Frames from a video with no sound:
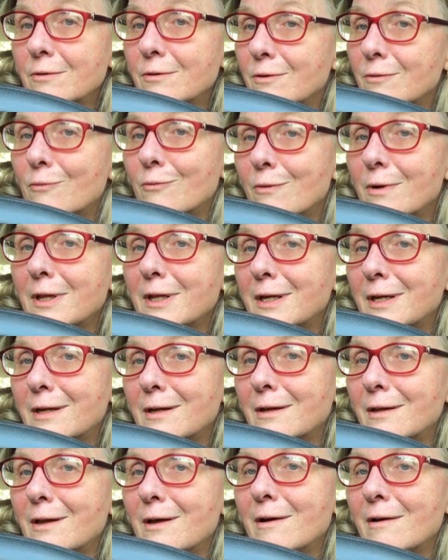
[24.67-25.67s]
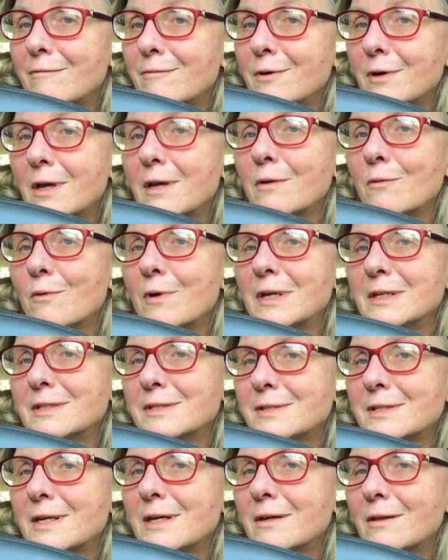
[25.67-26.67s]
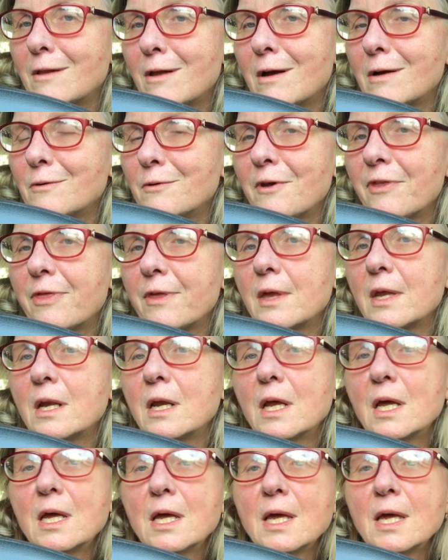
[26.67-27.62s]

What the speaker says: You're really going to love. You're going to want to sing along with it.